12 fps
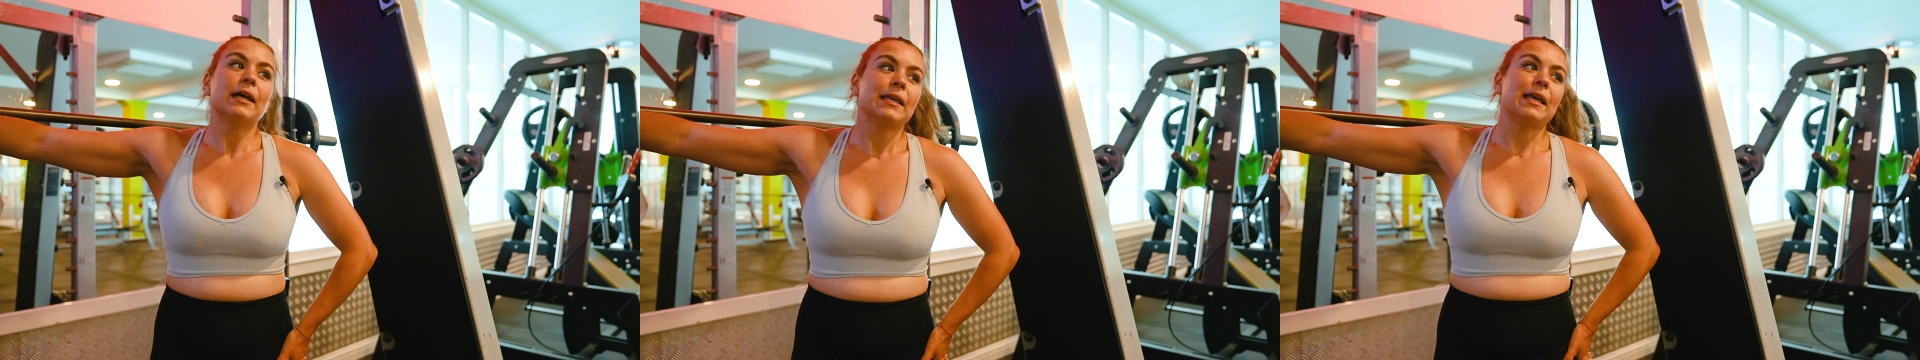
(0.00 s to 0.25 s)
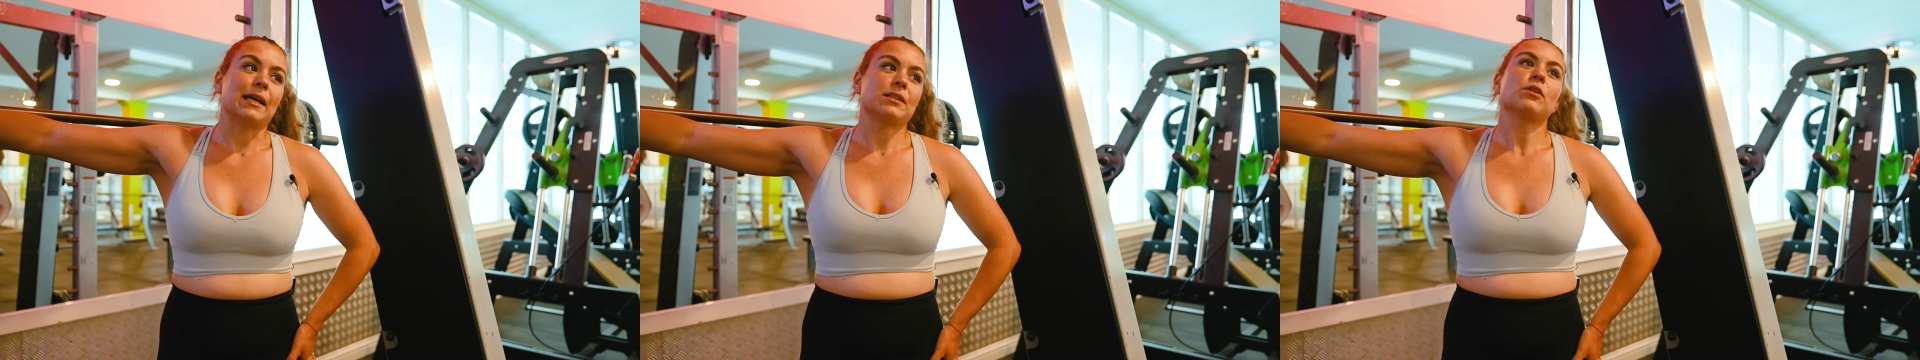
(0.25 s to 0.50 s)

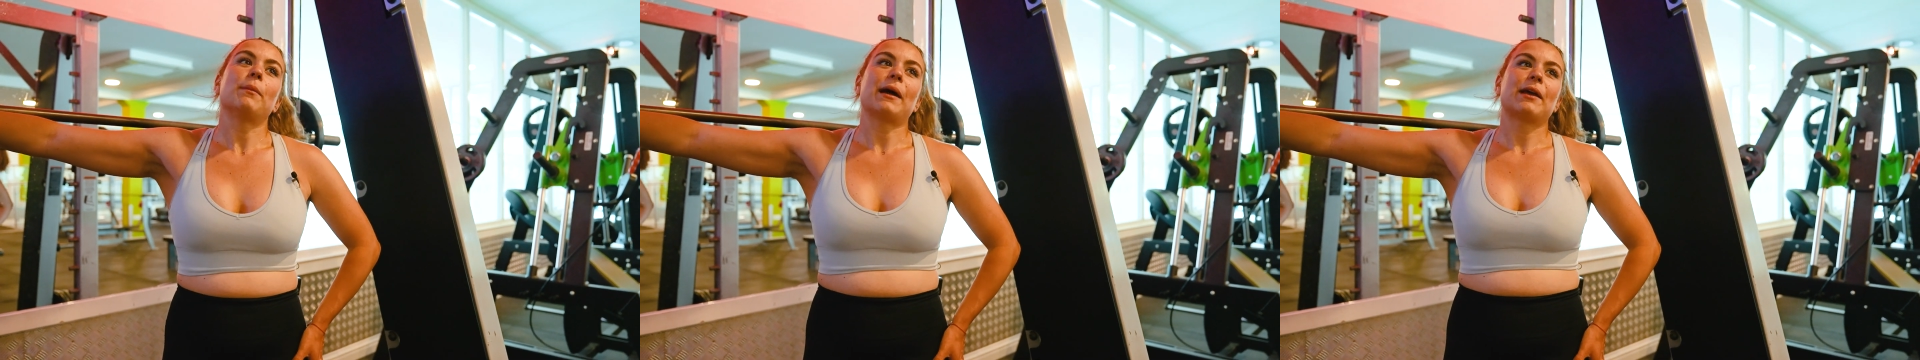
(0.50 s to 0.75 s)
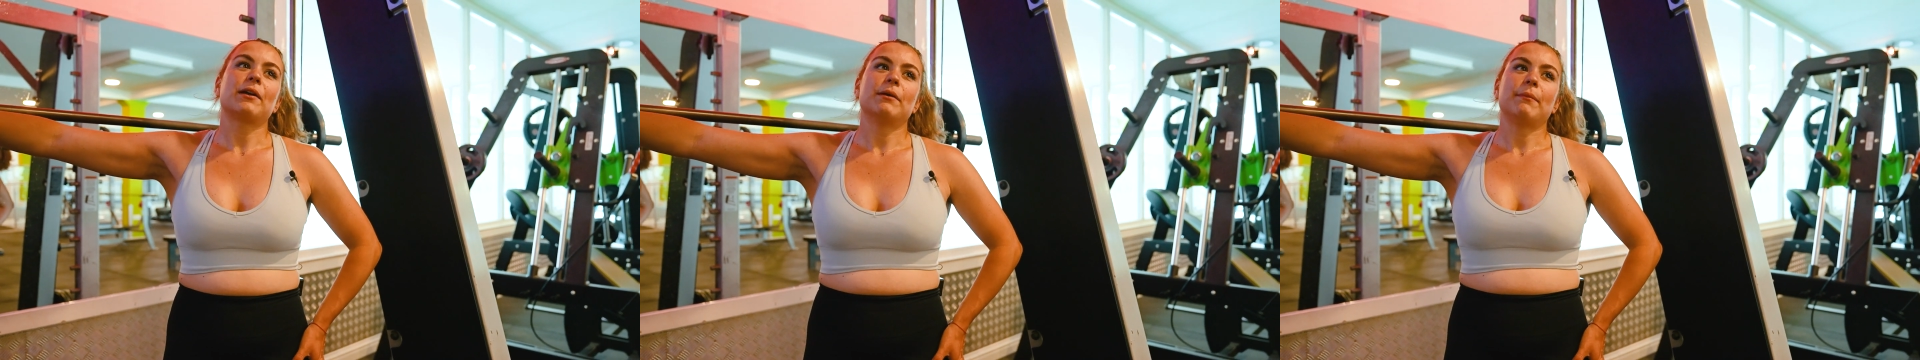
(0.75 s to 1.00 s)
Yeah, so my
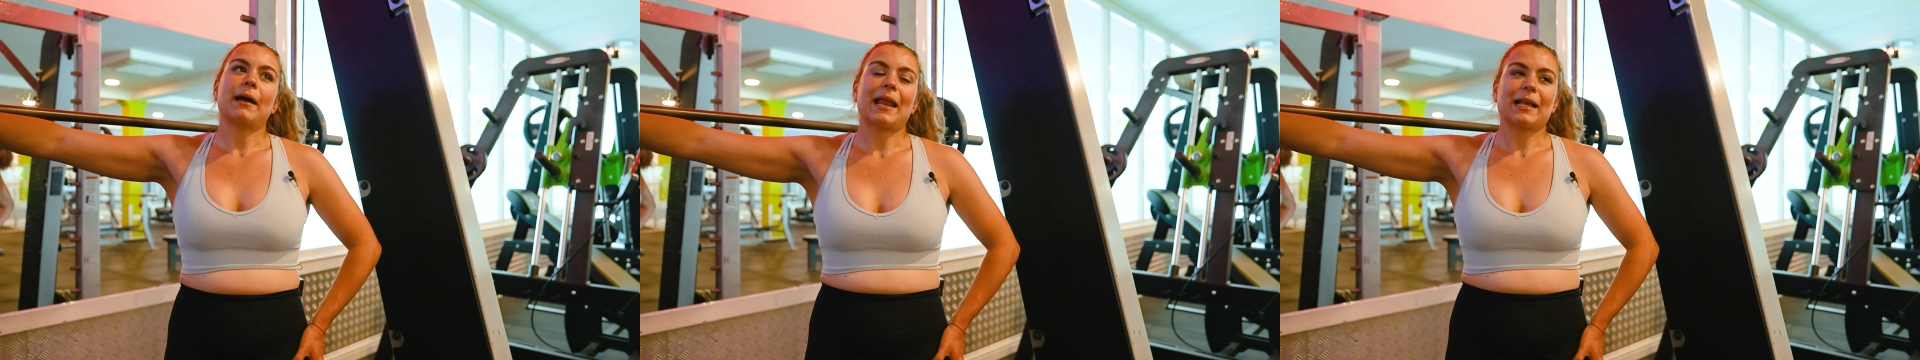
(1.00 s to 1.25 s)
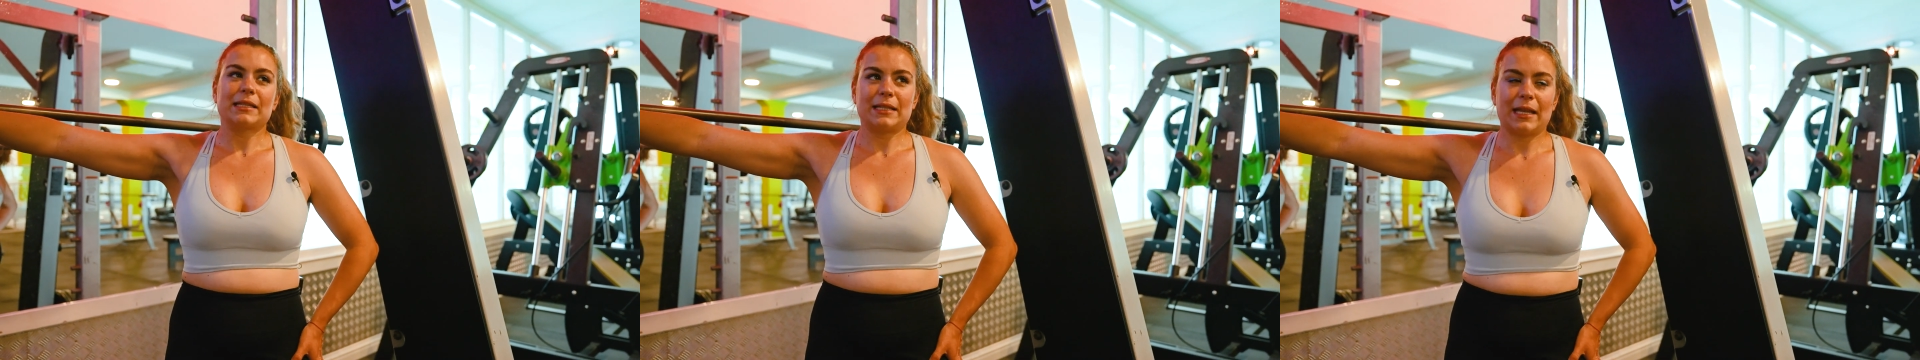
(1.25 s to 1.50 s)

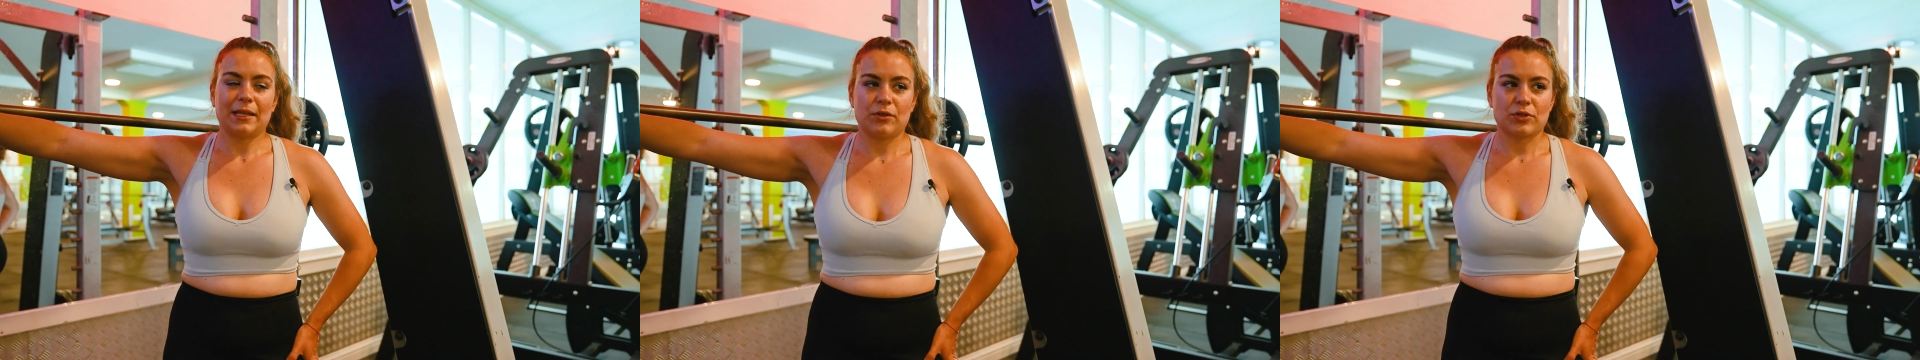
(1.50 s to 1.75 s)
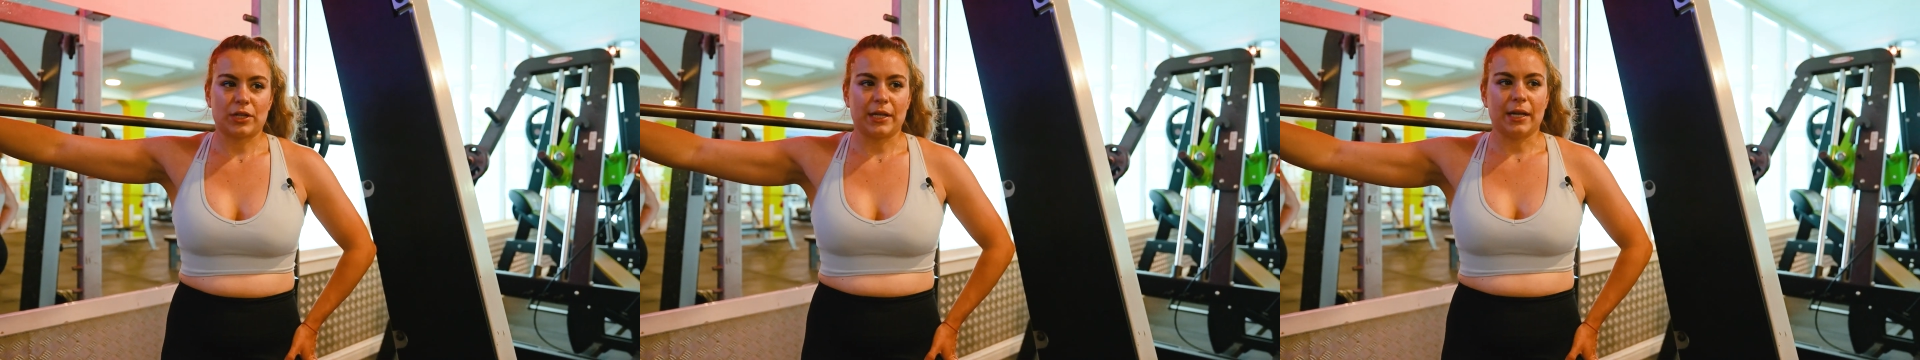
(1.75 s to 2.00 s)
legs day,
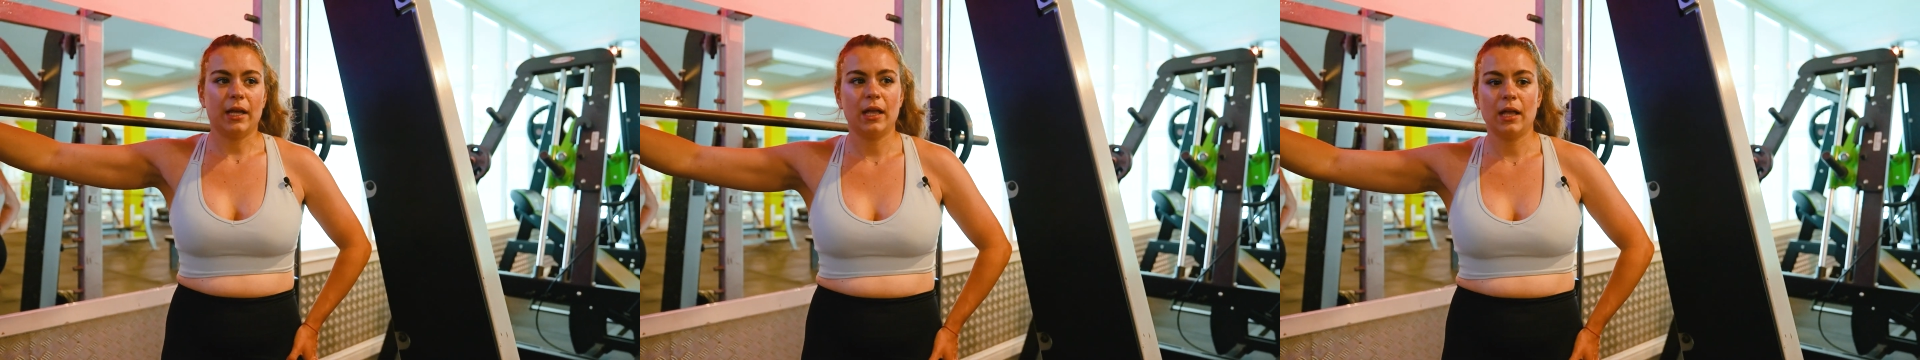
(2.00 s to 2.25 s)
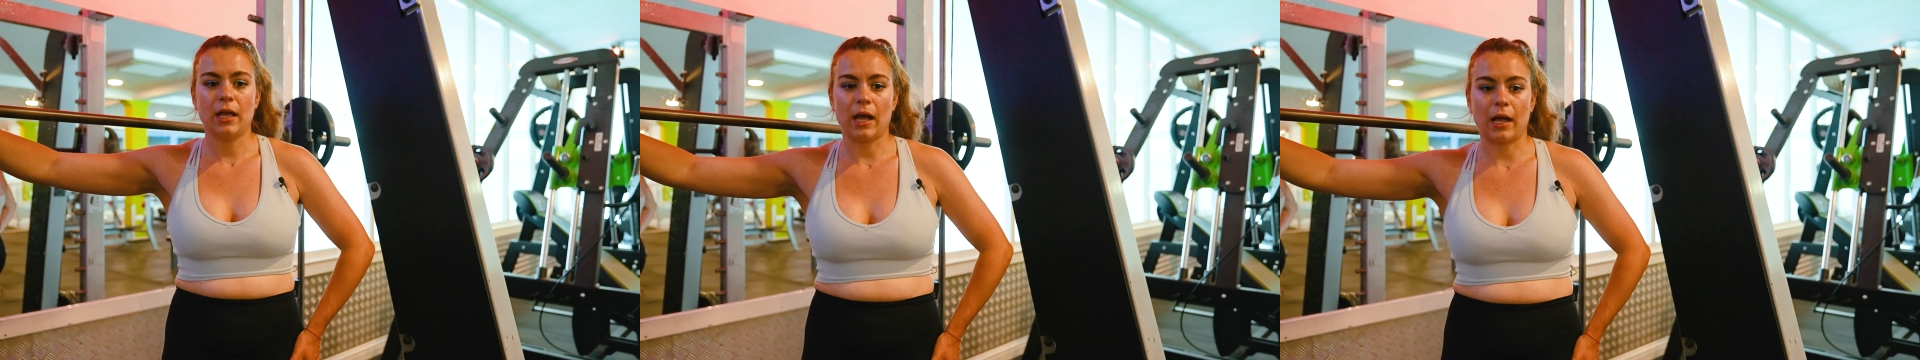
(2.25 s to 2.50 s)
usually
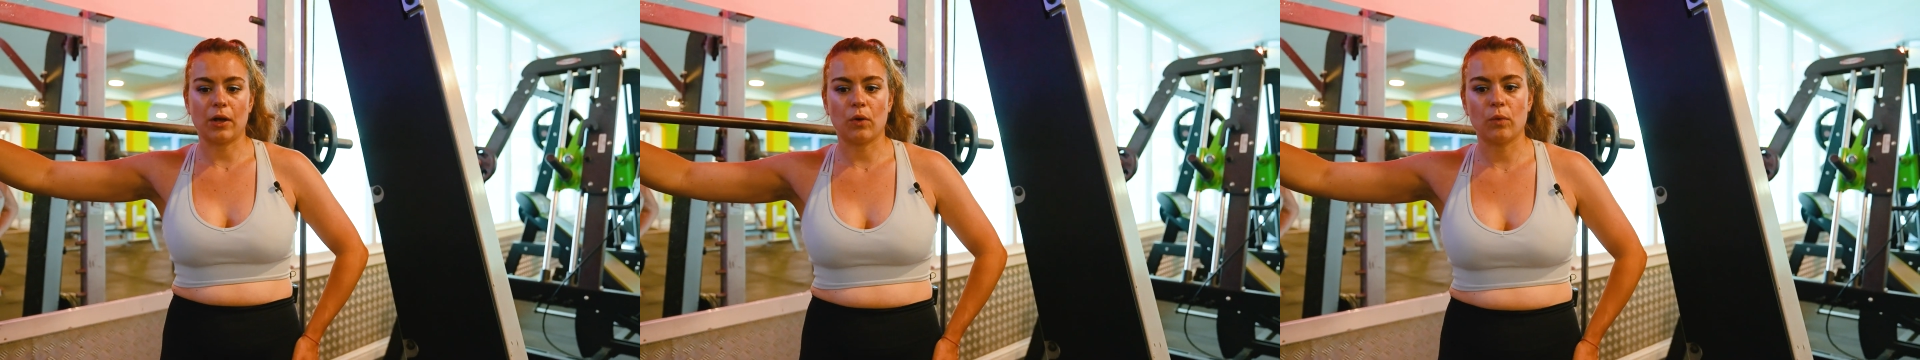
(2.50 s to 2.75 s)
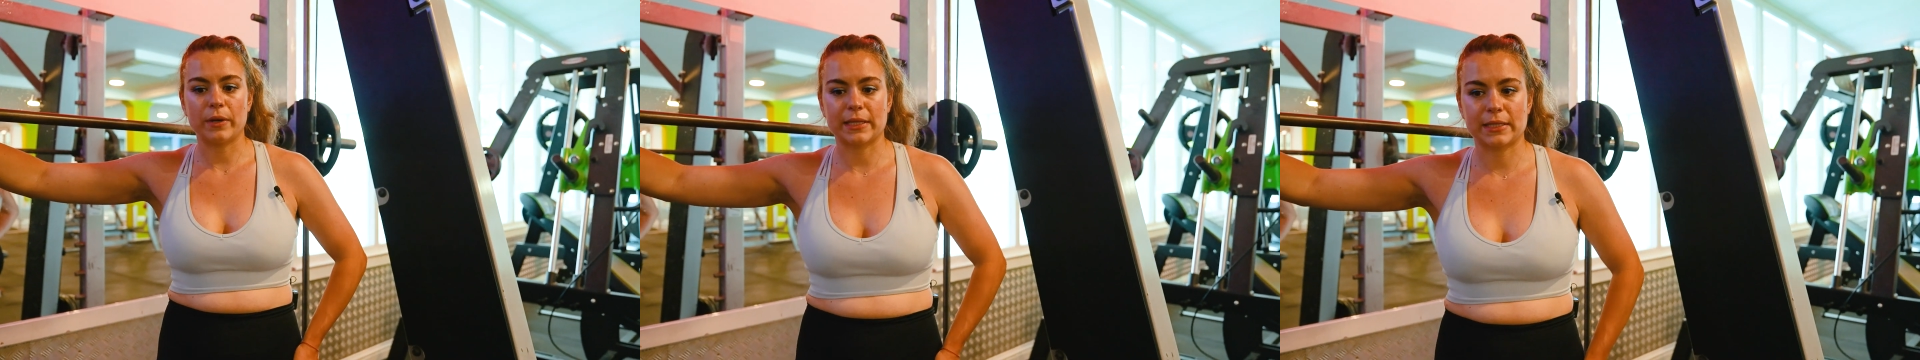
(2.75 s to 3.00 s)
I
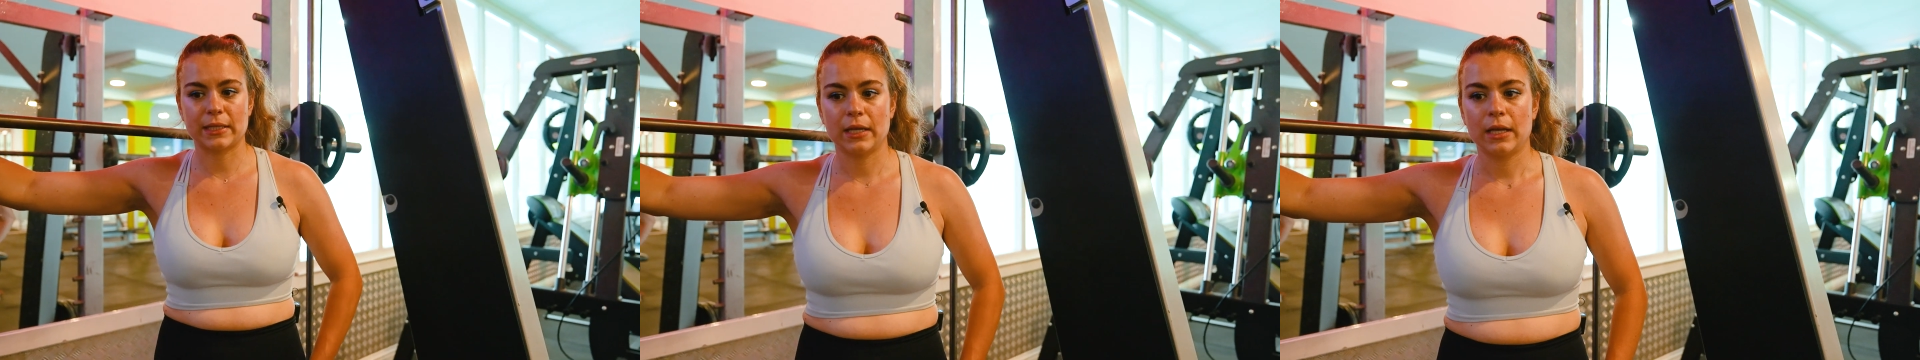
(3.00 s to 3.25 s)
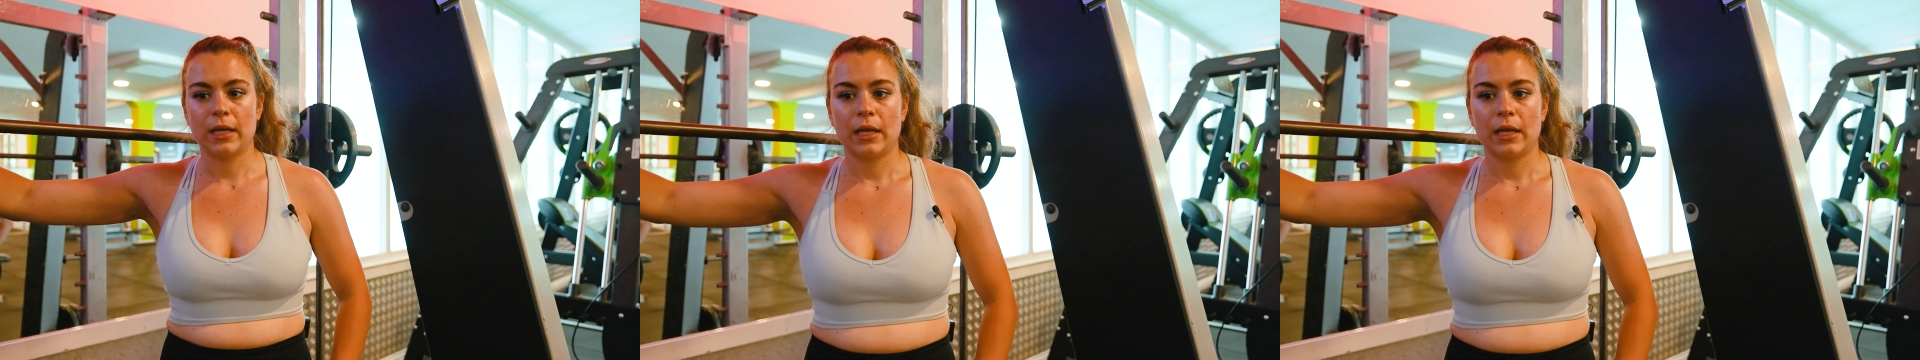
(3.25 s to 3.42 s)
always